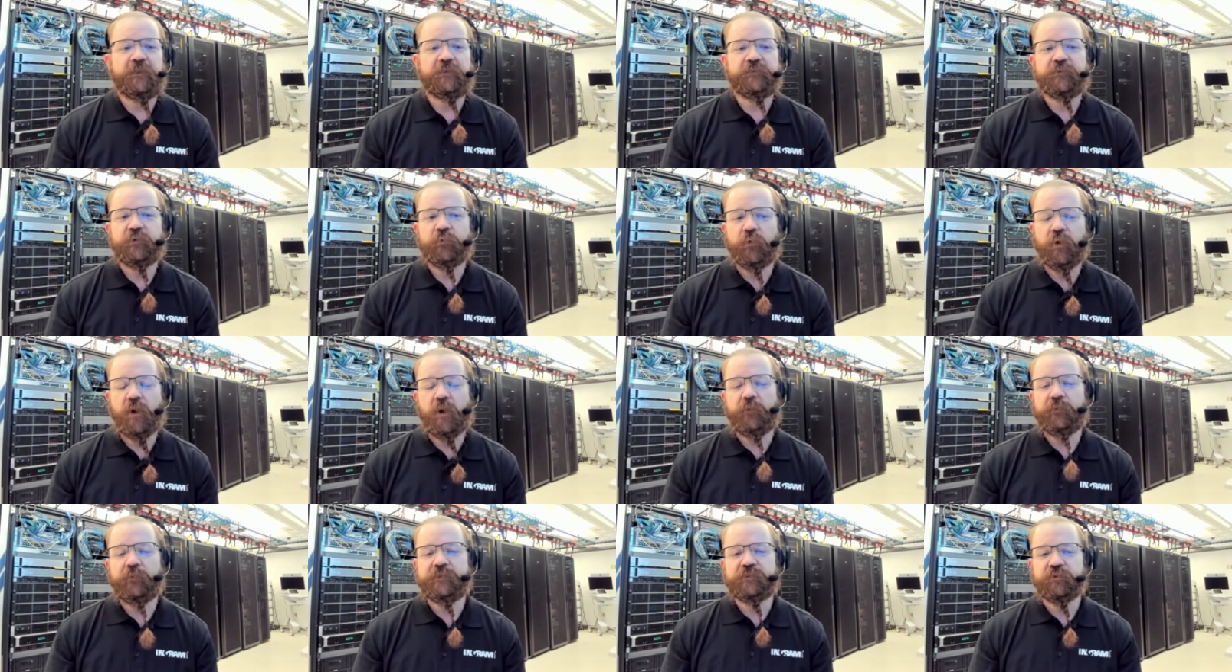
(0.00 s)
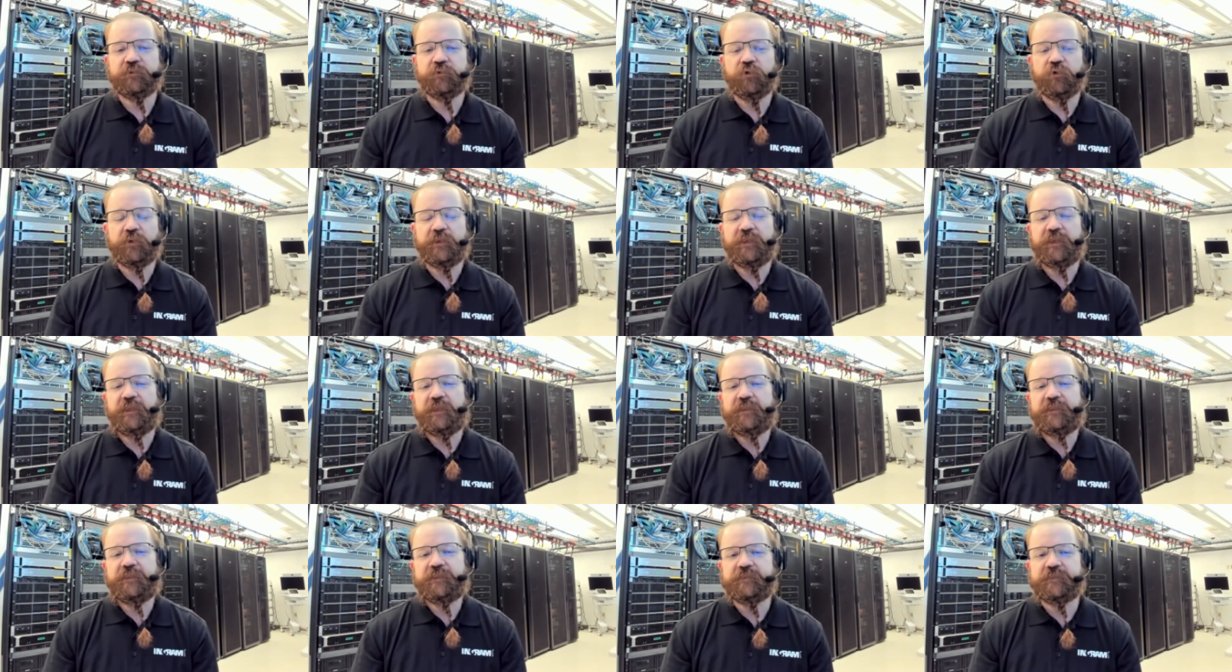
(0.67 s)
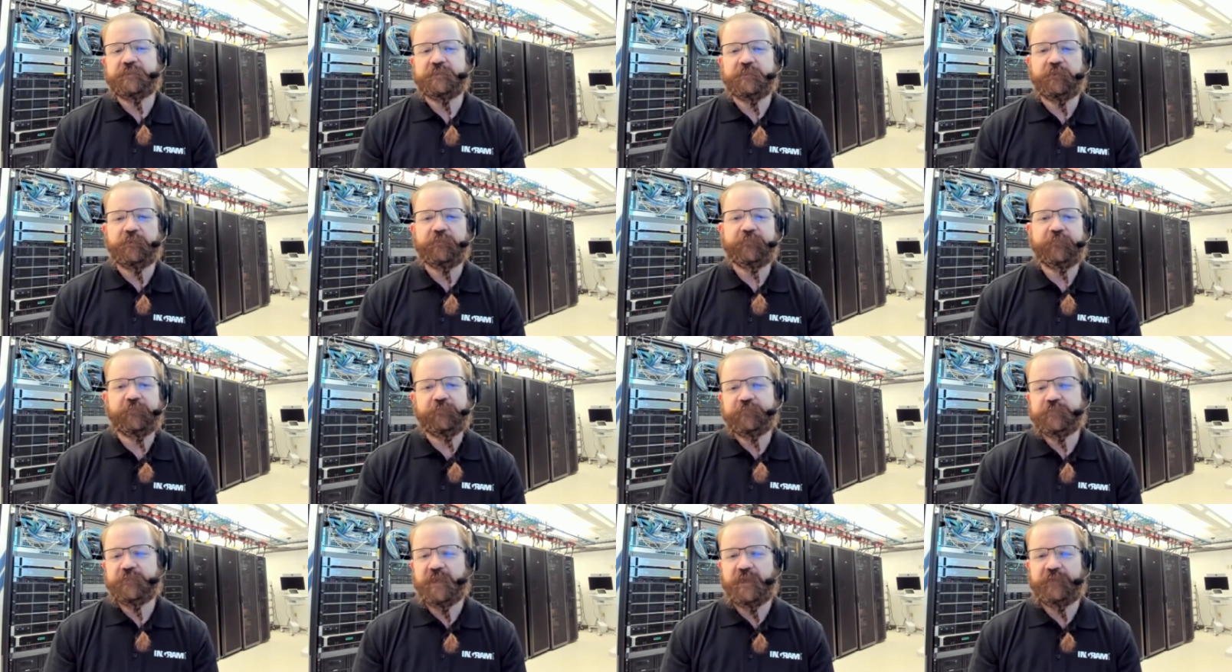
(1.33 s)
So we're always looking to start
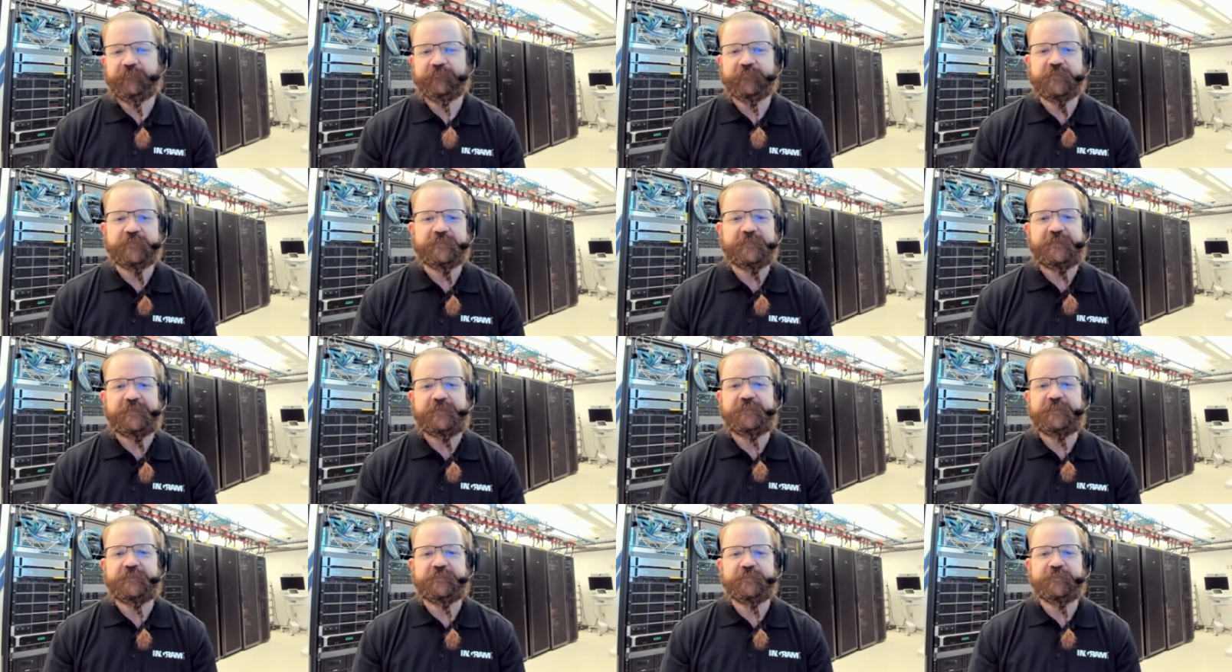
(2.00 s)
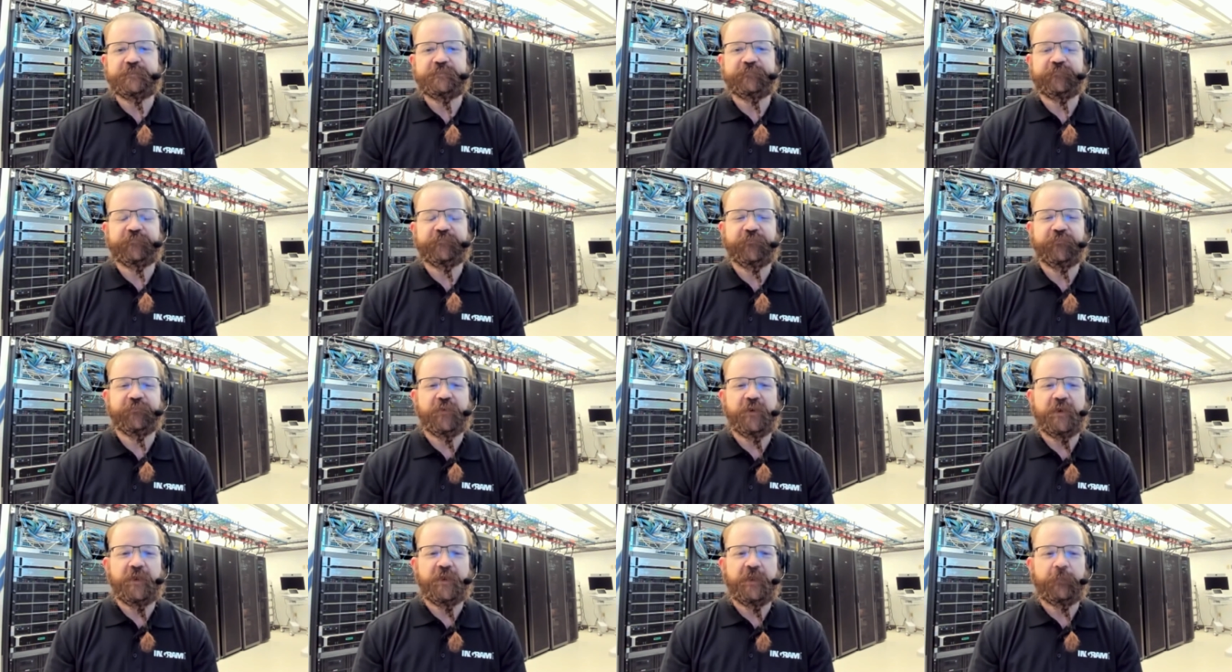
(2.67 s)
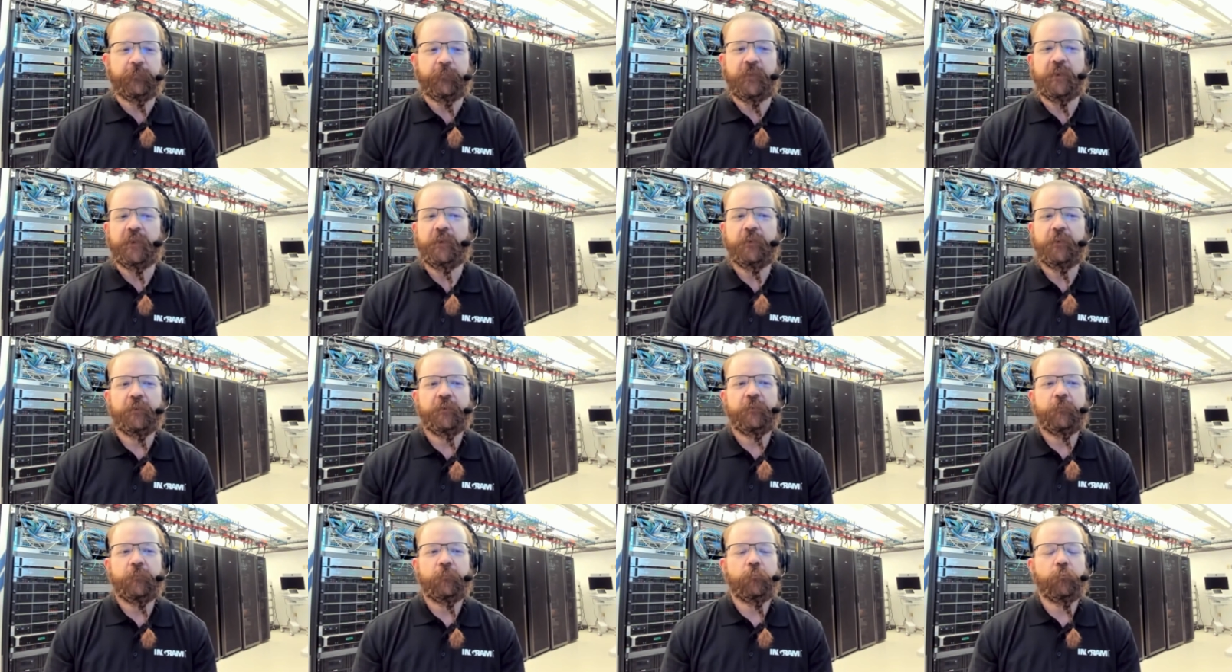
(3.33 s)
those conversations from,
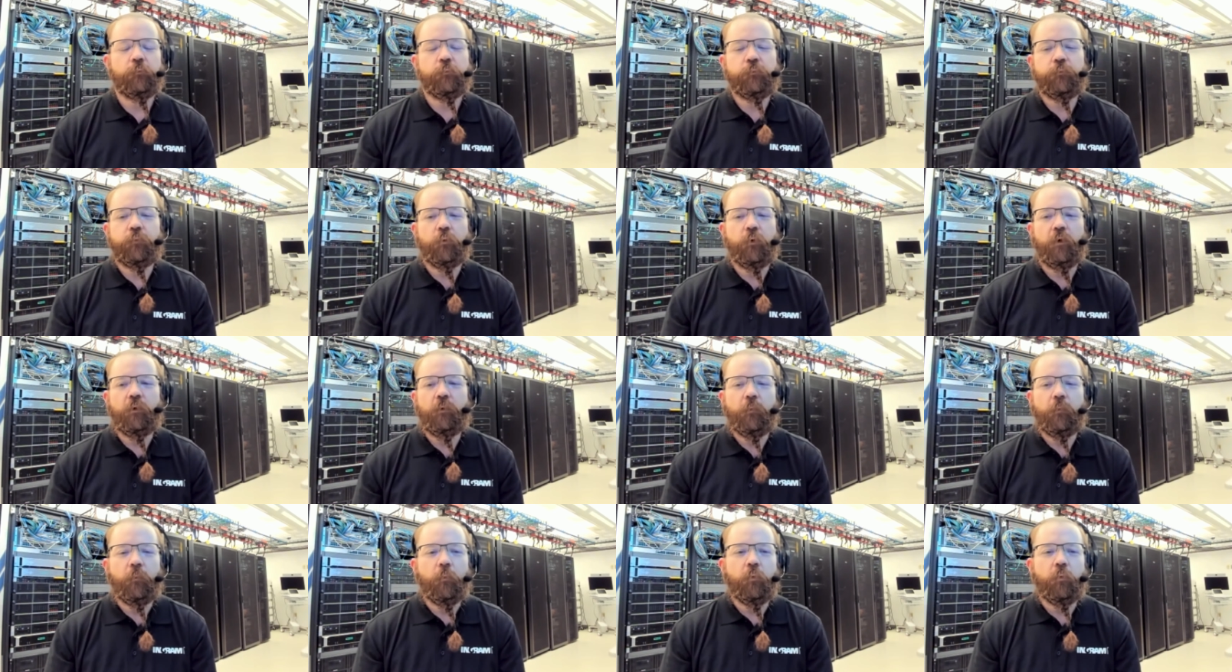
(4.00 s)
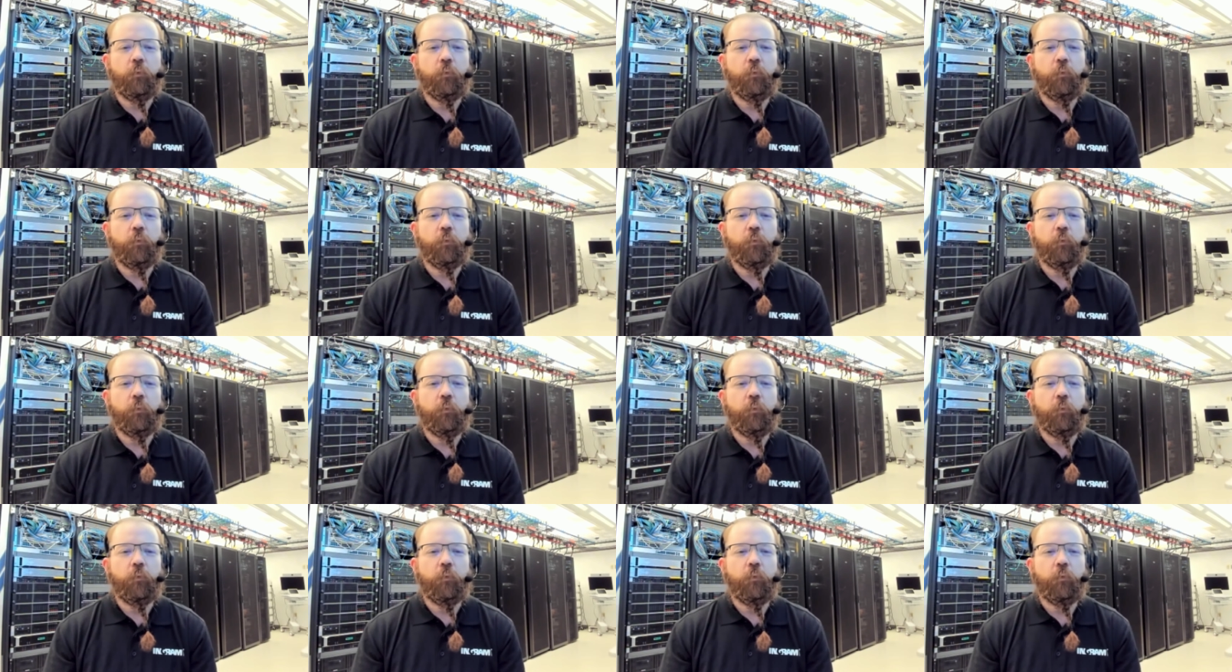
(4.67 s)
well,